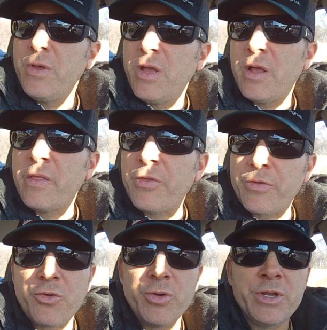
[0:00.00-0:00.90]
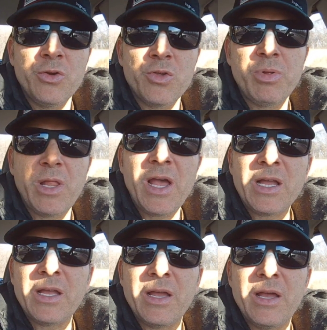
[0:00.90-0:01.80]
And then the screen goes
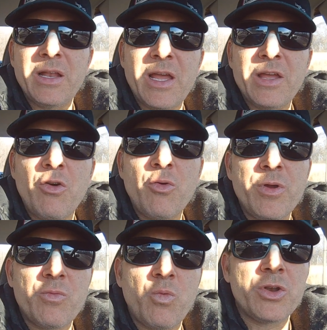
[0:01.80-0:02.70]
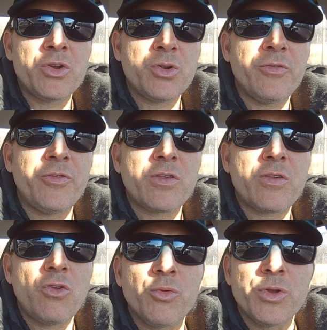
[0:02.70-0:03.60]
black, and I always wonder if it's
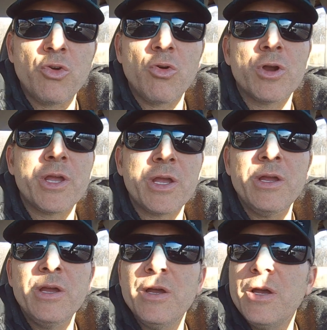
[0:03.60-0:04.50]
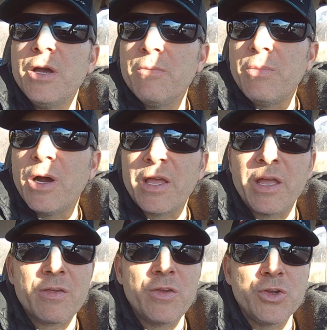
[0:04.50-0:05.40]
still recording, but I
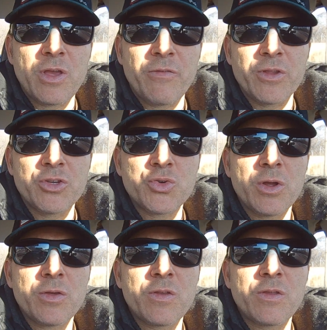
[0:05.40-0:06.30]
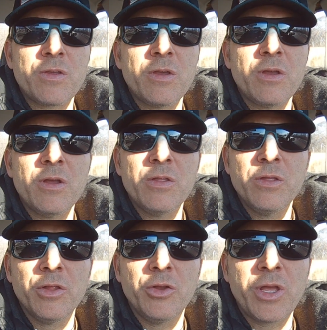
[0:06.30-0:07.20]
guess you just have to trust the
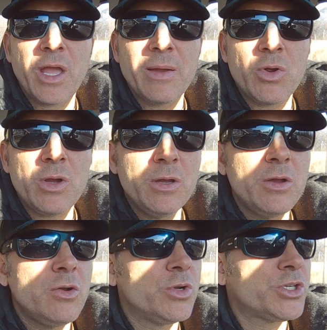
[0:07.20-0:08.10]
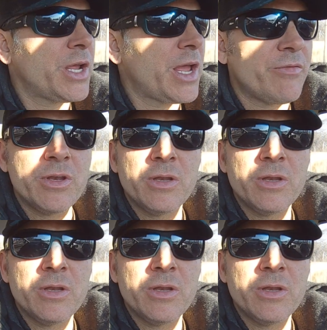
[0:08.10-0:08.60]
little camera, which I haven't